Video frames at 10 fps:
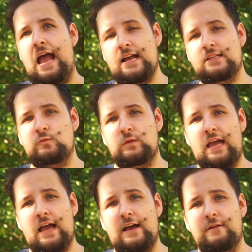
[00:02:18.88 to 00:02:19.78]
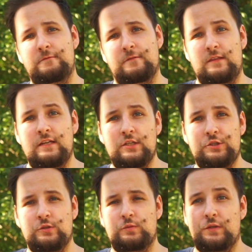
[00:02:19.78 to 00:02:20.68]
as we have the
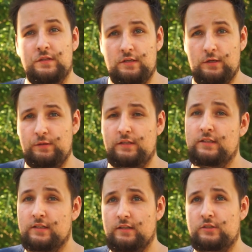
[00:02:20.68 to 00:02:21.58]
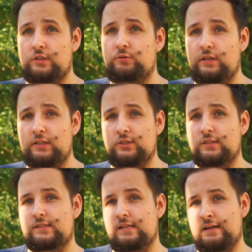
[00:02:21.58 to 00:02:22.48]
issues with current Intel
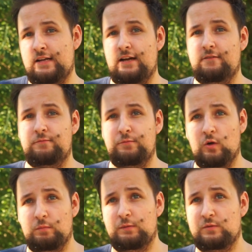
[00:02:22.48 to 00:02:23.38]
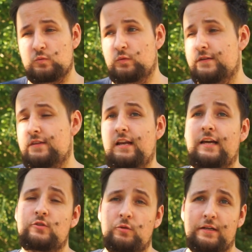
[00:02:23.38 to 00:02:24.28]
generations that have problems with
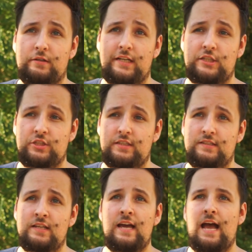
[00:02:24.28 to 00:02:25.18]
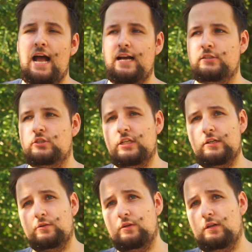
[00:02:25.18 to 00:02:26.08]
electromigration and
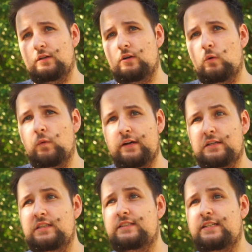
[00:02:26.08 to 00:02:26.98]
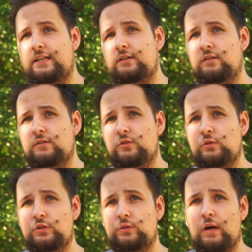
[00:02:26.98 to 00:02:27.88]
general wear and tear due
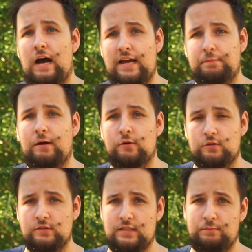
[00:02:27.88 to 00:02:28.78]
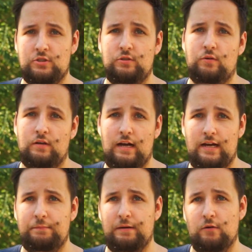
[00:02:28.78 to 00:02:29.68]
to high power consumption or
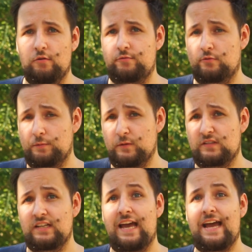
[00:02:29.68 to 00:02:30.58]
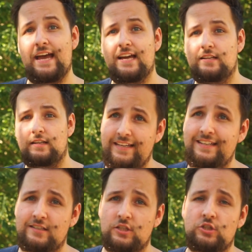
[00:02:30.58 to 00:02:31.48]
high power throughput, and in
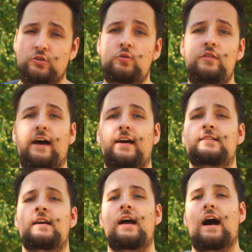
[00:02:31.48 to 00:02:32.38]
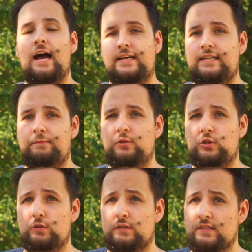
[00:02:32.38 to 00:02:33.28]
addition to that, high
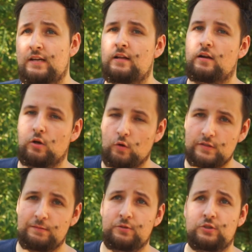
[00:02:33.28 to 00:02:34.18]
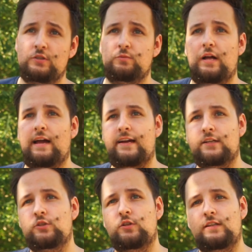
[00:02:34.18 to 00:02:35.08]
temperatures. Low temperatures will
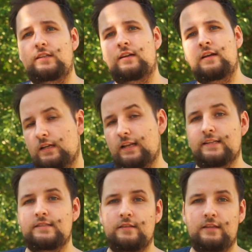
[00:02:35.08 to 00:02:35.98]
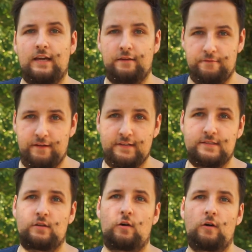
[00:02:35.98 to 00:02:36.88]
actually lessen the
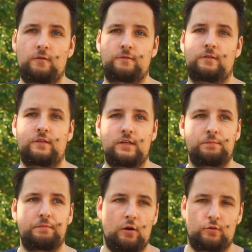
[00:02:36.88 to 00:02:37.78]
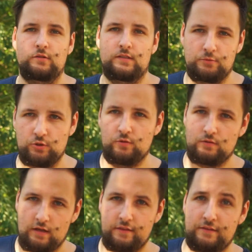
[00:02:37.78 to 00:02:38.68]
effects of the power consumption, or
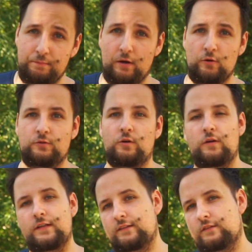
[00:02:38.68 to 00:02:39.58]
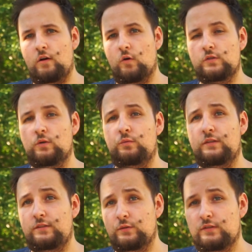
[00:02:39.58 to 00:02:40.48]
rather the power draw, and also
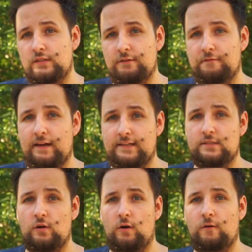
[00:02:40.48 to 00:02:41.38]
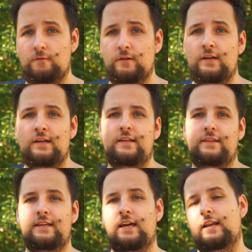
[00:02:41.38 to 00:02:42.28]
reduce the effects of
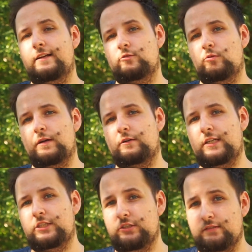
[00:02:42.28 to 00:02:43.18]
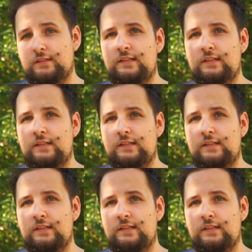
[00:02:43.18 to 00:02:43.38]
the electromigration.